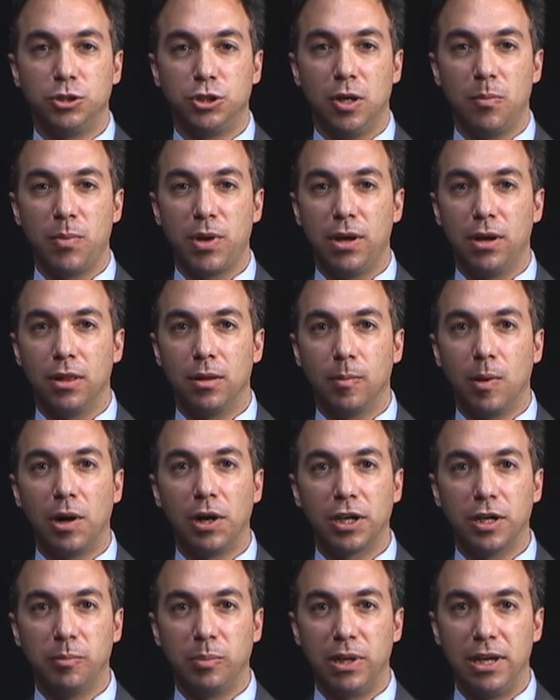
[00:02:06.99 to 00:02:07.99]
jumping into the
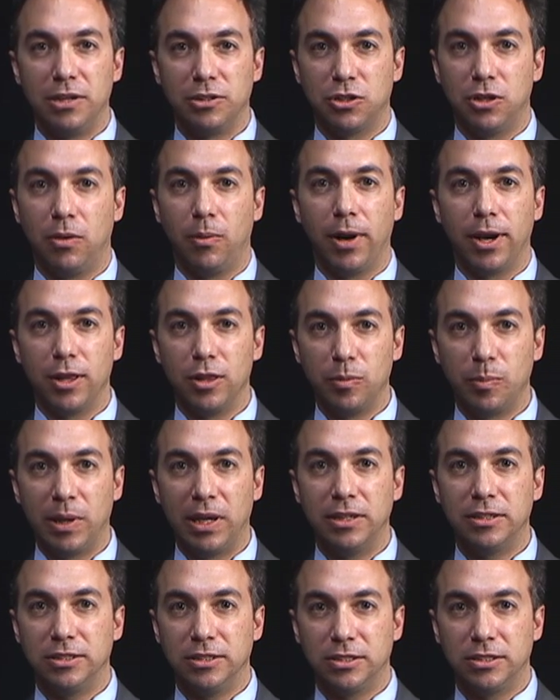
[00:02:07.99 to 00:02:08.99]
marketplace on a regular
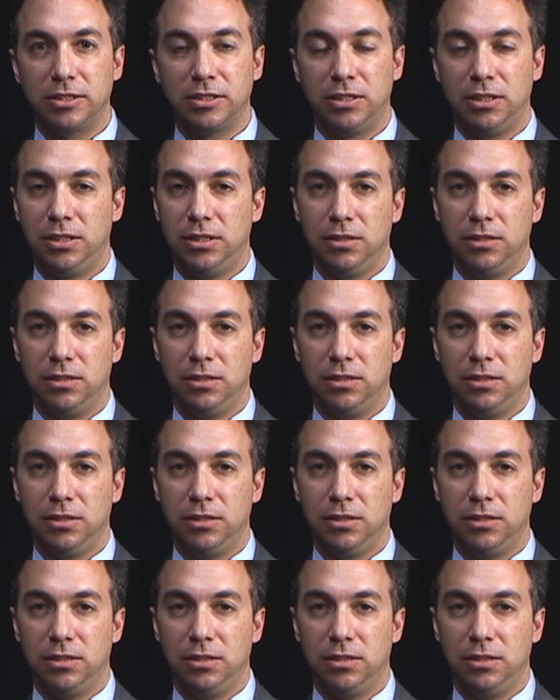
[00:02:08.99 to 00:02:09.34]
basis.